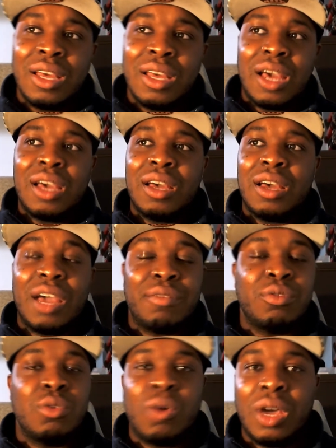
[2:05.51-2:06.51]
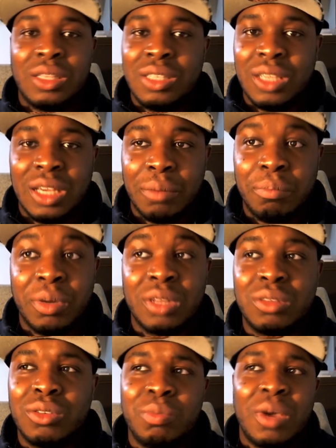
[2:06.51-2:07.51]
I have no idea.
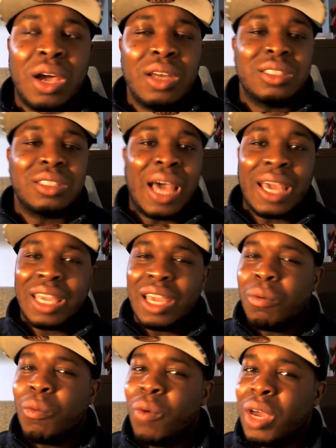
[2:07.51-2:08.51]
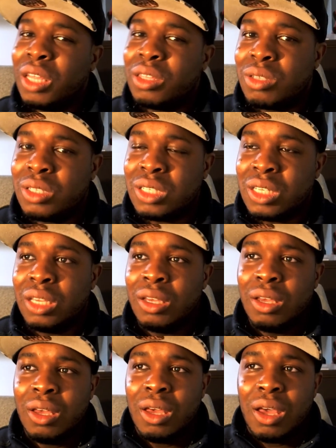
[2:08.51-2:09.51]
But to be honest, I can't wait to see
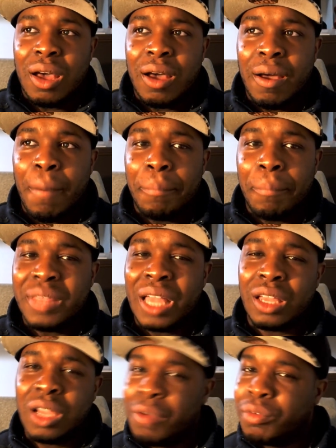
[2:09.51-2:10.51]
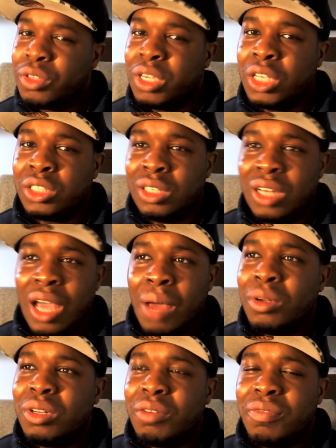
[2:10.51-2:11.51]
that confrontation. I
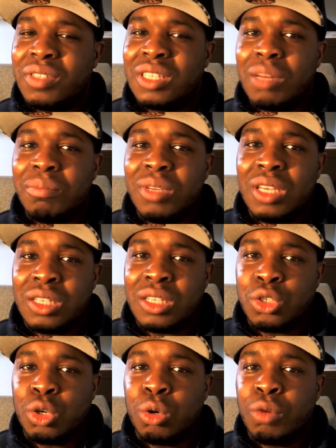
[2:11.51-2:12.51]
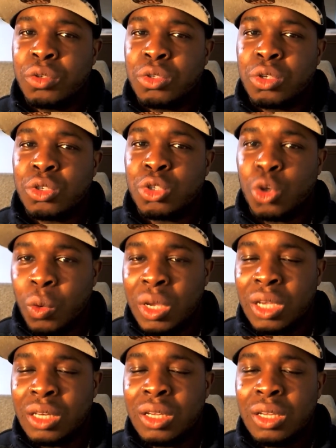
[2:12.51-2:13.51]
don't know if it's gonna be a Zoro versus
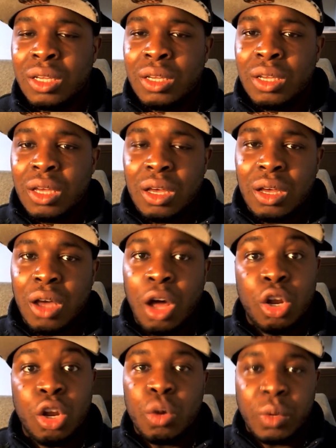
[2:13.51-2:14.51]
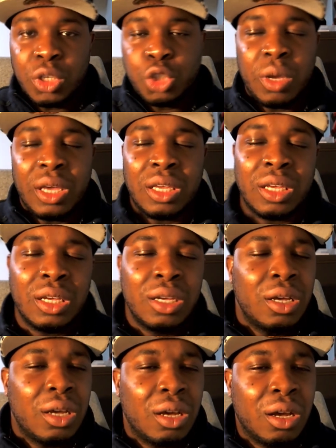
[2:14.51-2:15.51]
Queen along with Drake
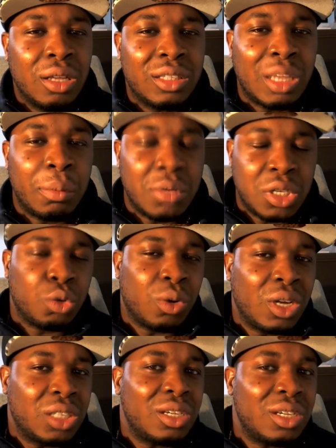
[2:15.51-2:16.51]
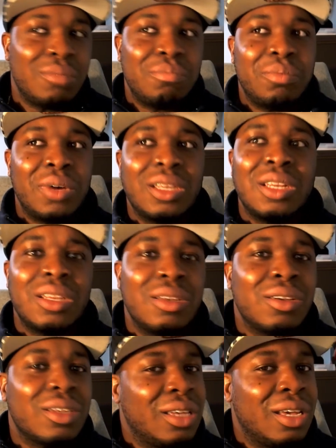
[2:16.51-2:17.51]
type of situation, but
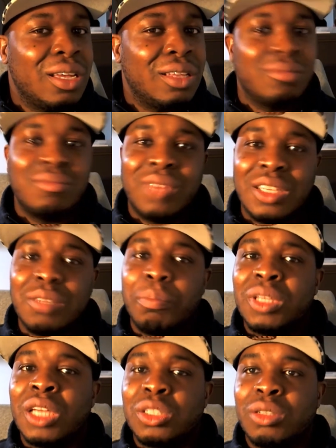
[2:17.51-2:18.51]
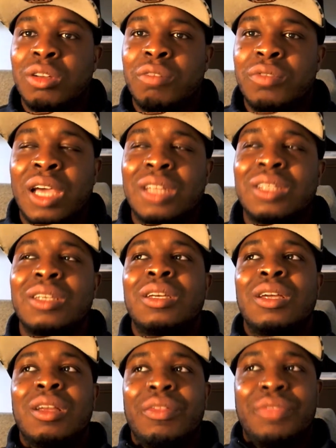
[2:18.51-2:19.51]
look, there's a potential of that.
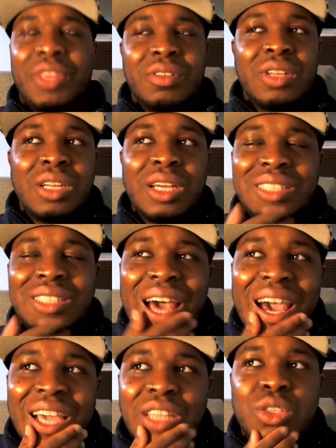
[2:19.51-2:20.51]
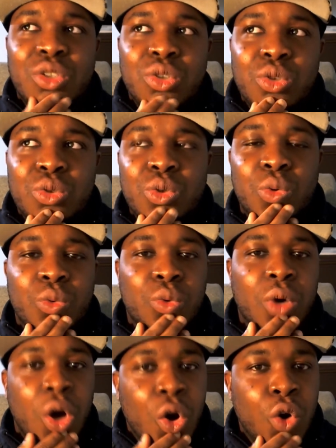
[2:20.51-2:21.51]
Nevertheless, I do
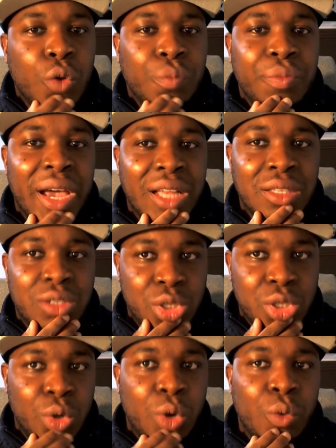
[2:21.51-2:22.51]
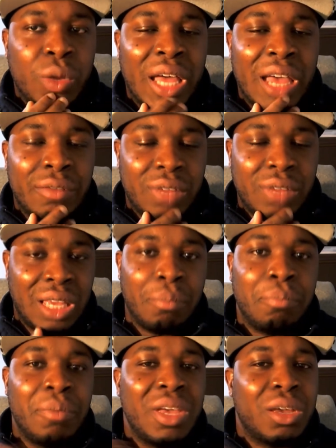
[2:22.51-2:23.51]
hope that Zoro will have a
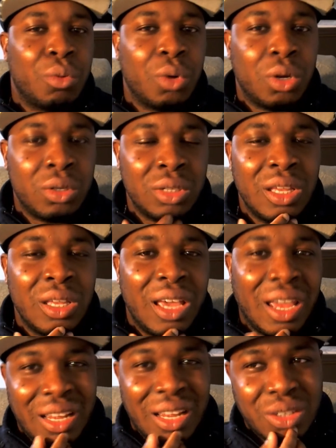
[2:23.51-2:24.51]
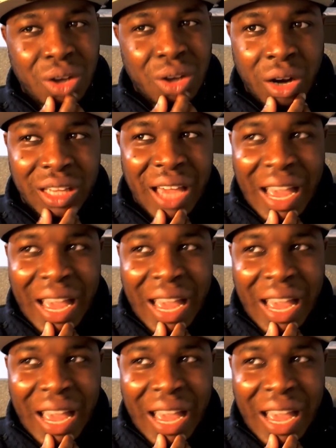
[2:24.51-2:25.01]
bigger role in this arc.